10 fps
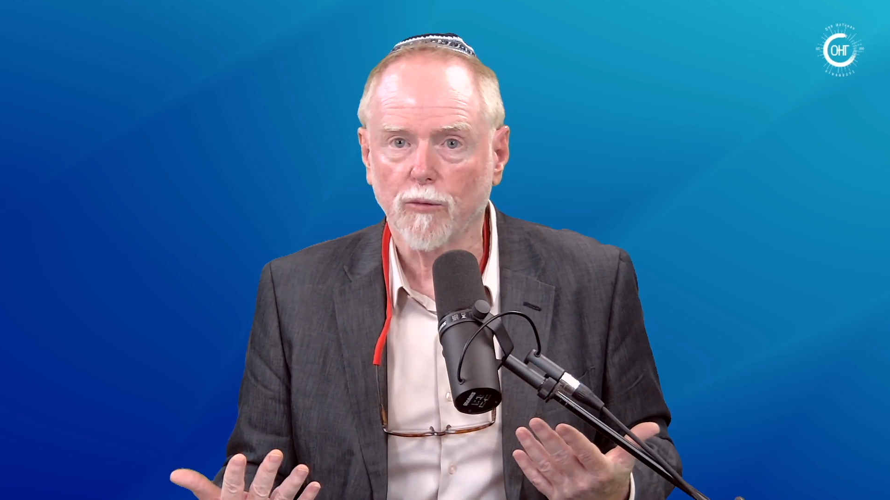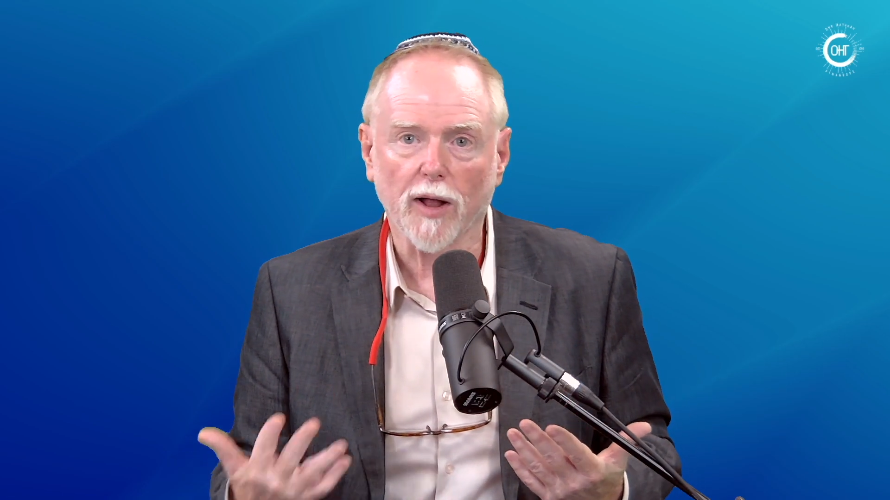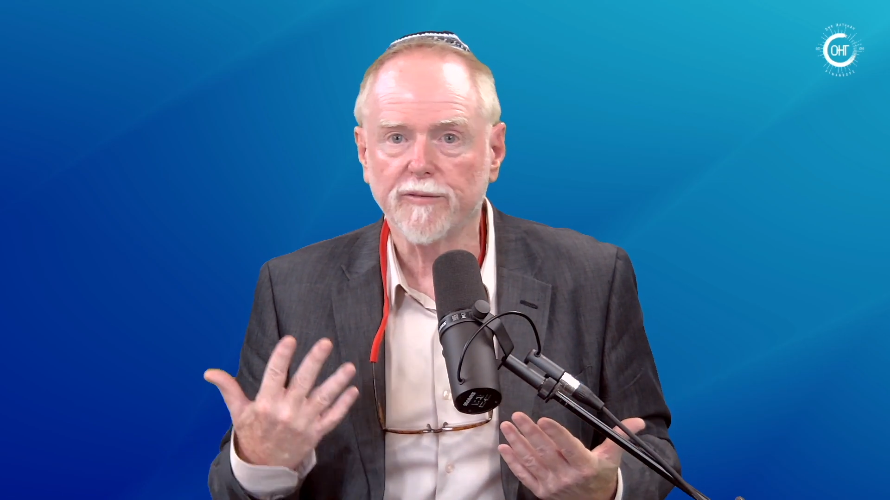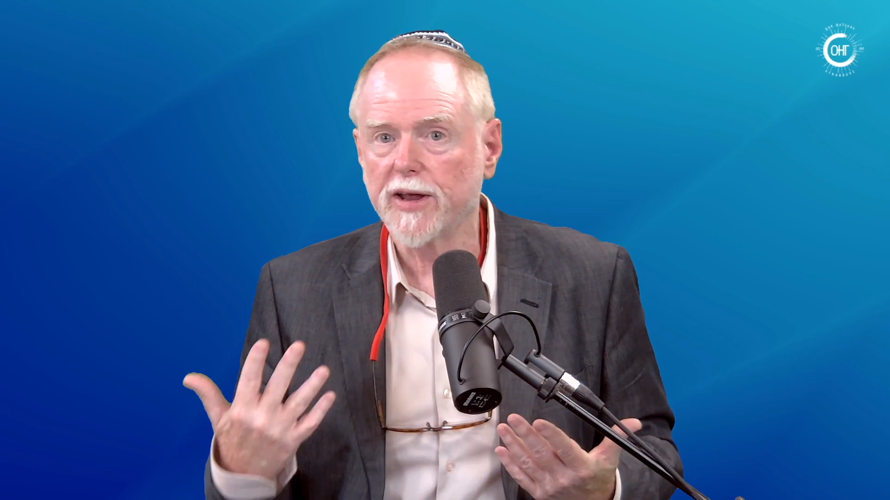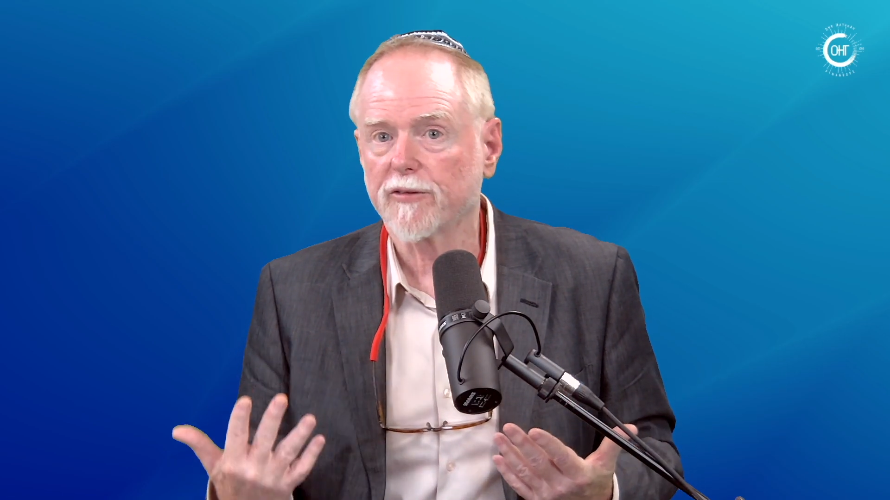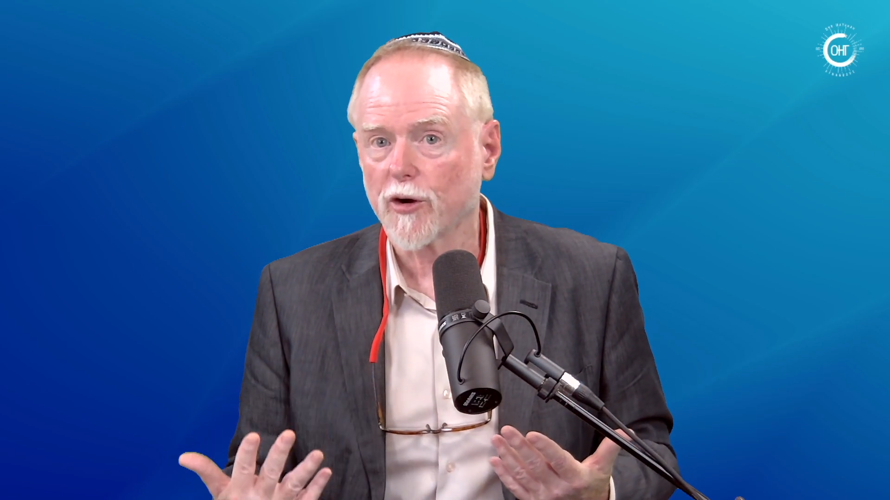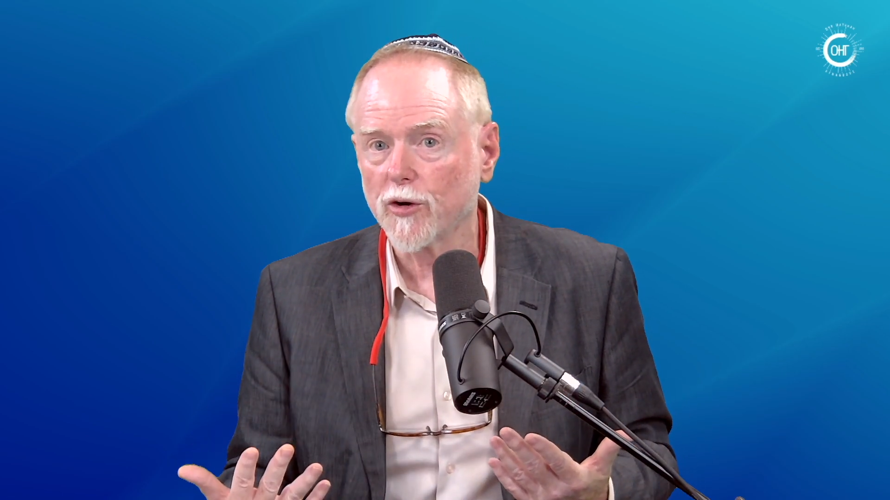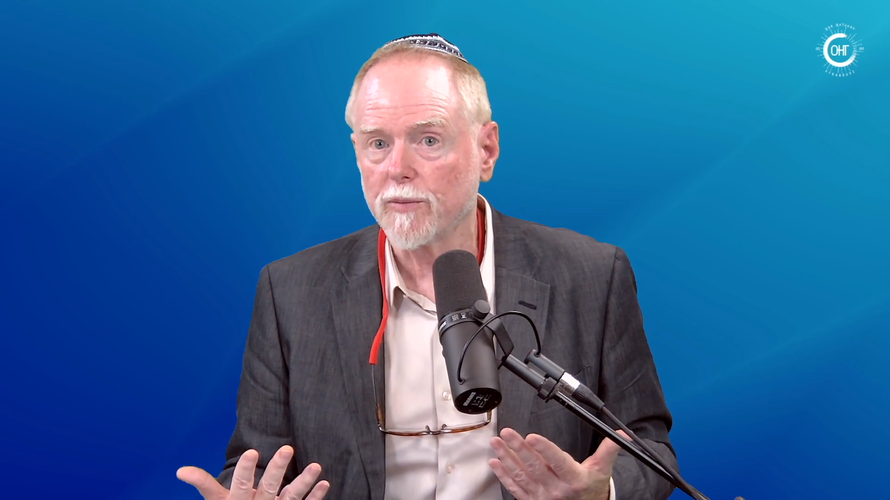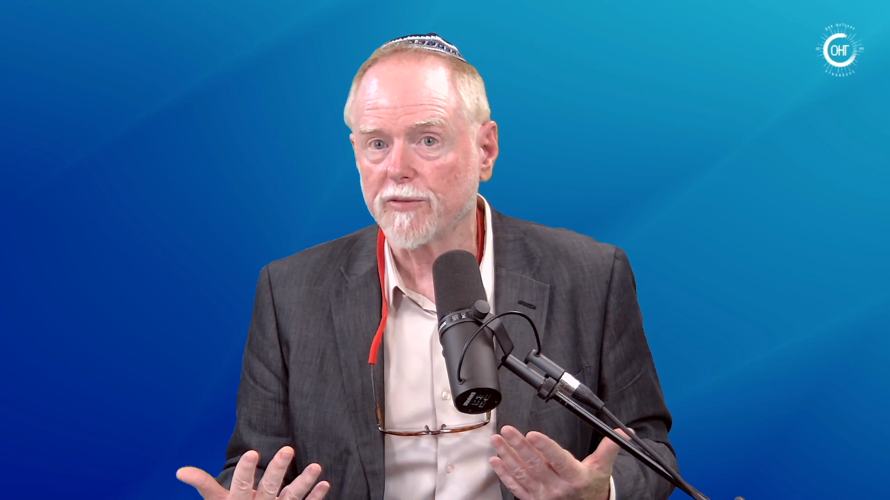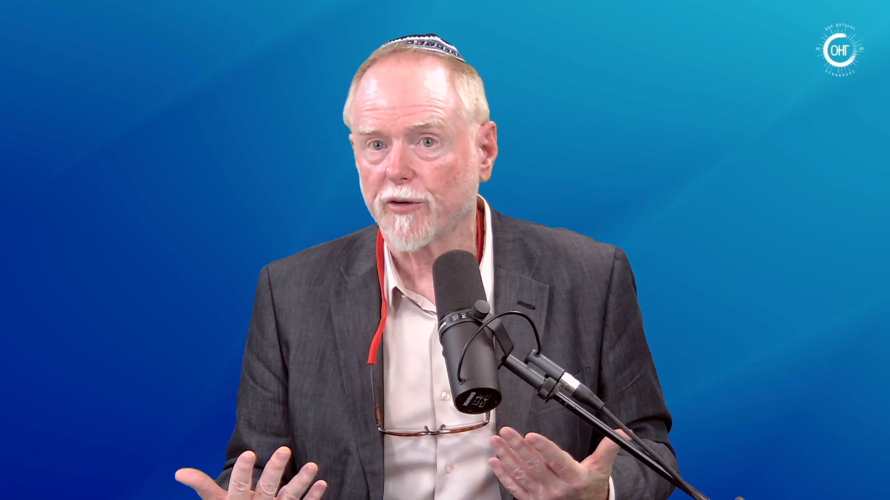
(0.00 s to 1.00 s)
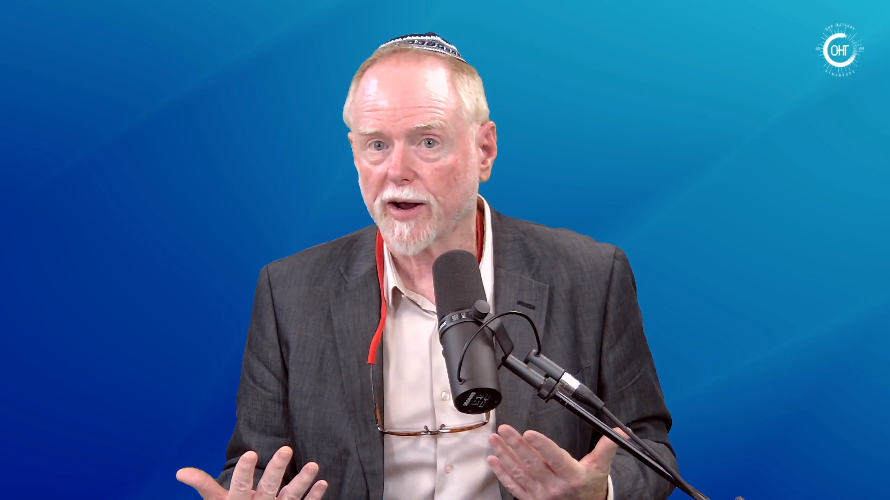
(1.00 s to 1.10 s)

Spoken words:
Well, I've never heard it before.